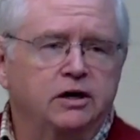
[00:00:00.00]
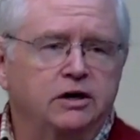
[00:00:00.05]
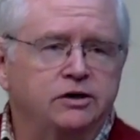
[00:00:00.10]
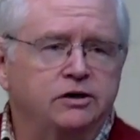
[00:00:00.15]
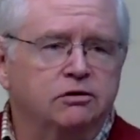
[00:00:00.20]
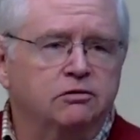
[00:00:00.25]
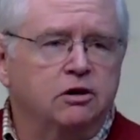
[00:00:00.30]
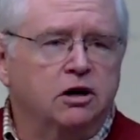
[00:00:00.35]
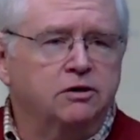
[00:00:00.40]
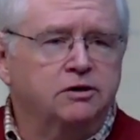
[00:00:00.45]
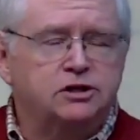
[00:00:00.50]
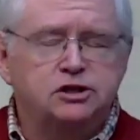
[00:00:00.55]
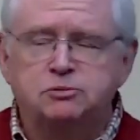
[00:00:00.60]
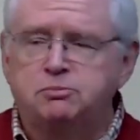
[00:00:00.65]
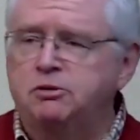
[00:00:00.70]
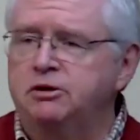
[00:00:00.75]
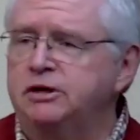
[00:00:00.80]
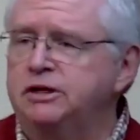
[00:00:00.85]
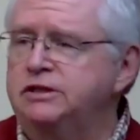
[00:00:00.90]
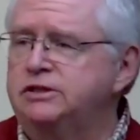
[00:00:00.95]
you know, our
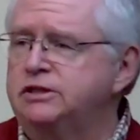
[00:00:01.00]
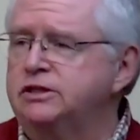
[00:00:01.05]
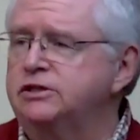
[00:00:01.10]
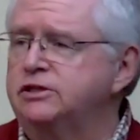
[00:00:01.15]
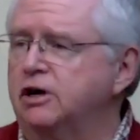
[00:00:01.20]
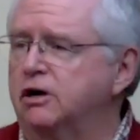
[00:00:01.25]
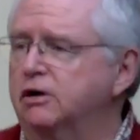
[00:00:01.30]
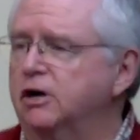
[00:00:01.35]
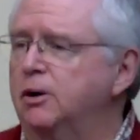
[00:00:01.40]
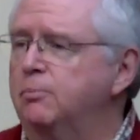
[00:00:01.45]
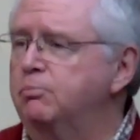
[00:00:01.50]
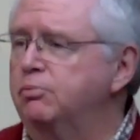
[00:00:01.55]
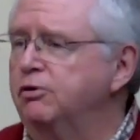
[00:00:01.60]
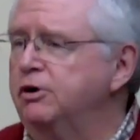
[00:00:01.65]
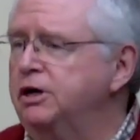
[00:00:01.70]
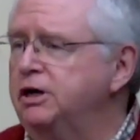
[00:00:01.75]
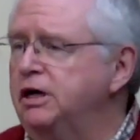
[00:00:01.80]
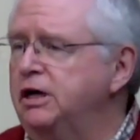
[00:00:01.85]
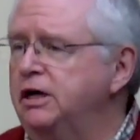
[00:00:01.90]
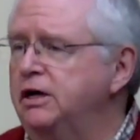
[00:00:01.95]
experiences, our
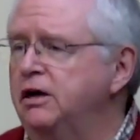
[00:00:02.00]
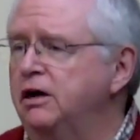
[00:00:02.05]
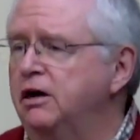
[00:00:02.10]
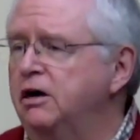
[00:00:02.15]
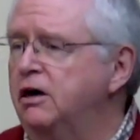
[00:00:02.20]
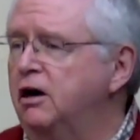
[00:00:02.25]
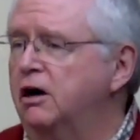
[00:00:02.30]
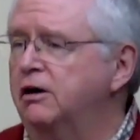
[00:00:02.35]
upbringing,